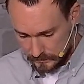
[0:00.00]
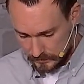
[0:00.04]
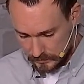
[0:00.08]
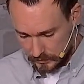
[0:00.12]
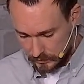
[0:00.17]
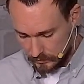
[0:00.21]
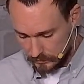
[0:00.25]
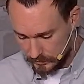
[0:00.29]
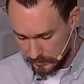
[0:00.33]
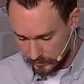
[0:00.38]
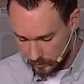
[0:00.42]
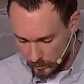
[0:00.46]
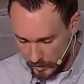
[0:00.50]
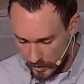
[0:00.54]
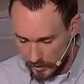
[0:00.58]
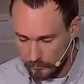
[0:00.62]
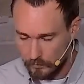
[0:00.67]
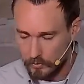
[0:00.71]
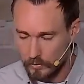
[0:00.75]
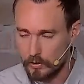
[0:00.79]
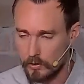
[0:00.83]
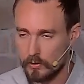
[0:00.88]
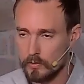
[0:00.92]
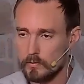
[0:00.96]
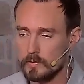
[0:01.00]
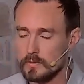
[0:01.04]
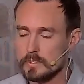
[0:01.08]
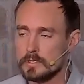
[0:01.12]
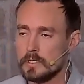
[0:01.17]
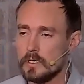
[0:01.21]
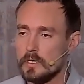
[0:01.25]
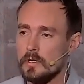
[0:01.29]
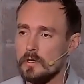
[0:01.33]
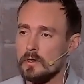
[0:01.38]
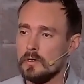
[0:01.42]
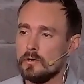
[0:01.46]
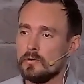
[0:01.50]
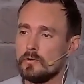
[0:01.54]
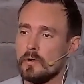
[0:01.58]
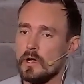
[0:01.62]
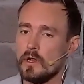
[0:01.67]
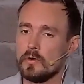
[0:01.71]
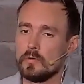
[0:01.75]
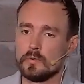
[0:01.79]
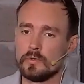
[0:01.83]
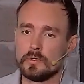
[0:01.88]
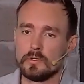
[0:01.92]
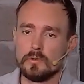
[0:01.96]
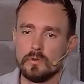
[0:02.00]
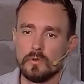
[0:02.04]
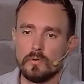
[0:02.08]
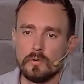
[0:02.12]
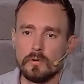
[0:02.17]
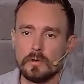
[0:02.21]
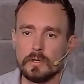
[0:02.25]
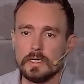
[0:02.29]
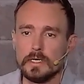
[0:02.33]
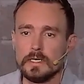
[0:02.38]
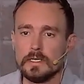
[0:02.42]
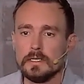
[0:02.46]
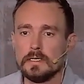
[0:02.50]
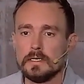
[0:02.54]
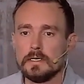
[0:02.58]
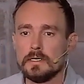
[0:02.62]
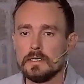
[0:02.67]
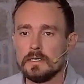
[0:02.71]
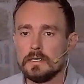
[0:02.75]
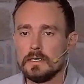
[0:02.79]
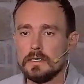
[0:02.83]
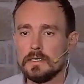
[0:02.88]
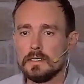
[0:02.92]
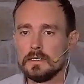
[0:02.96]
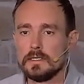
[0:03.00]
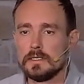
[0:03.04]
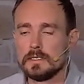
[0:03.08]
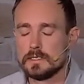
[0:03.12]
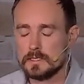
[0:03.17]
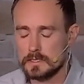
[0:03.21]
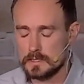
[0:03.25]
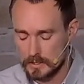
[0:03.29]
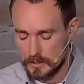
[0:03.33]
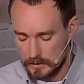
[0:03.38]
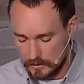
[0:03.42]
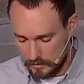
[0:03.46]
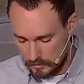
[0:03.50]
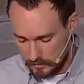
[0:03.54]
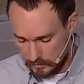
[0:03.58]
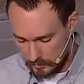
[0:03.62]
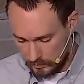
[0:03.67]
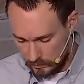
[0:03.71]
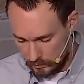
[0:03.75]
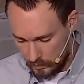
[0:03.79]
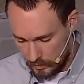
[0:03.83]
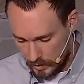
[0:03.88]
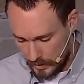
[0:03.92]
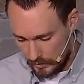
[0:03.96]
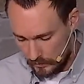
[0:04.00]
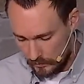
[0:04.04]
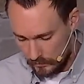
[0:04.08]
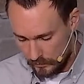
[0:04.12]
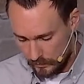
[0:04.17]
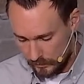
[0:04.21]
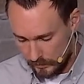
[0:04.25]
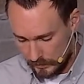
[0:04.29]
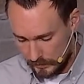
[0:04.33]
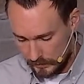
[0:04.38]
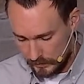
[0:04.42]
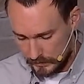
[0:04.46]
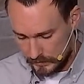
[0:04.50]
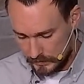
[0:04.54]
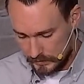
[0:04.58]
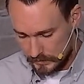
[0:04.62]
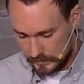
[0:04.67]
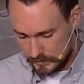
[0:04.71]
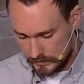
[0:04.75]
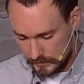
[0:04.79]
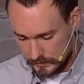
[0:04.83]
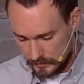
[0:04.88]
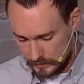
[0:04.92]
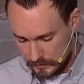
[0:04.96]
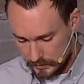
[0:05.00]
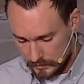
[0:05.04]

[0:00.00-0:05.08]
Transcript: clothed in white robes, crowned with glory, sitting on a white horse.